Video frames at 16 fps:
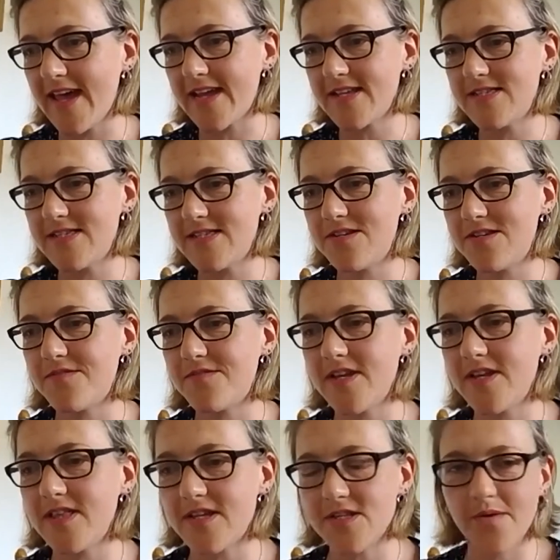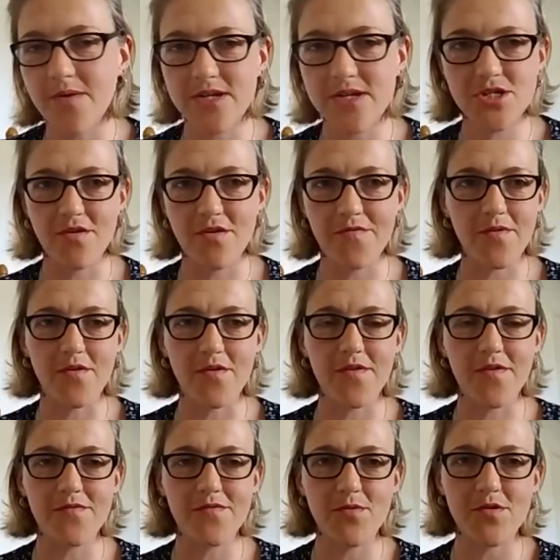considering this question of
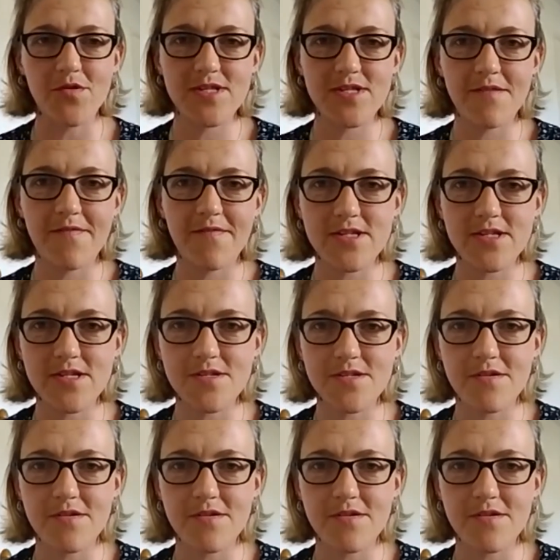democracy versus